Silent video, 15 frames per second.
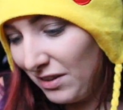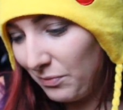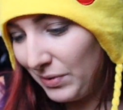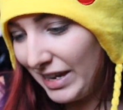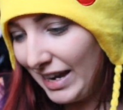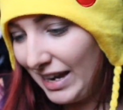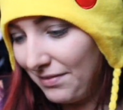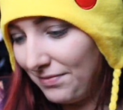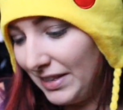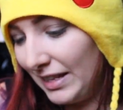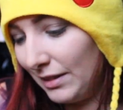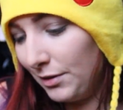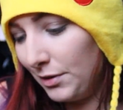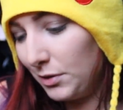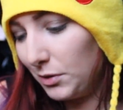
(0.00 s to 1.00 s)
then we have
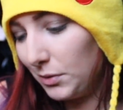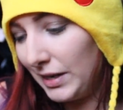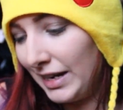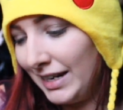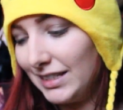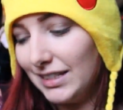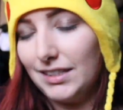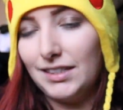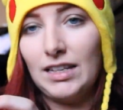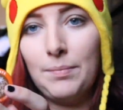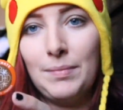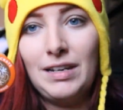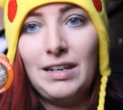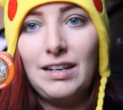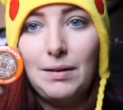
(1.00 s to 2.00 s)
the Loot Crate
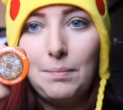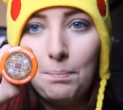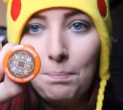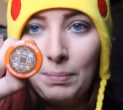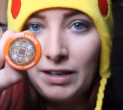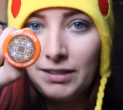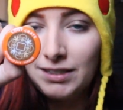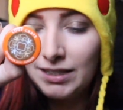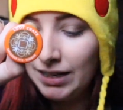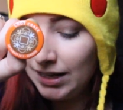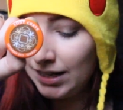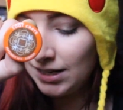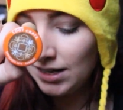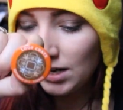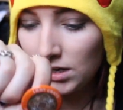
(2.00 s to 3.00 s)
Summon Button.